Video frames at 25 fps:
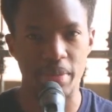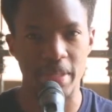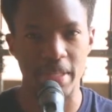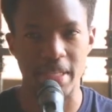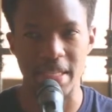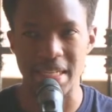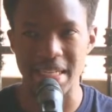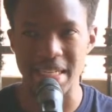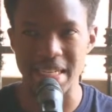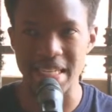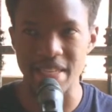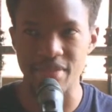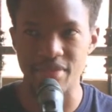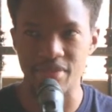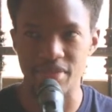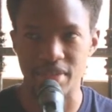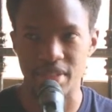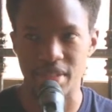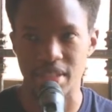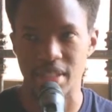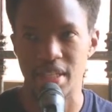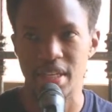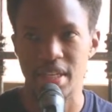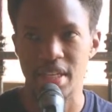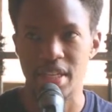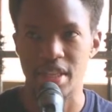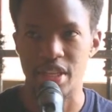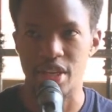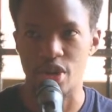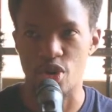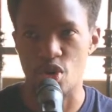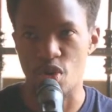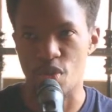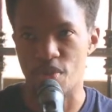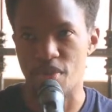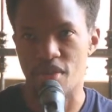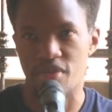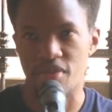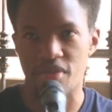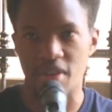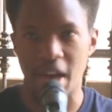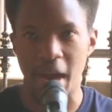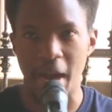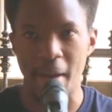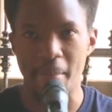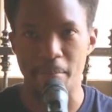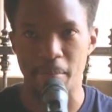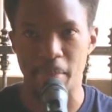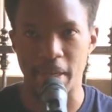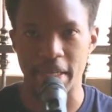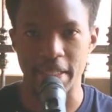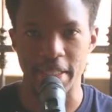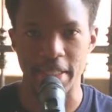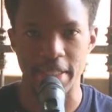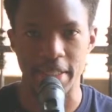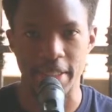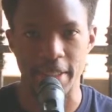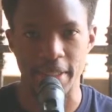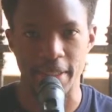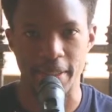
He leaves the group of company,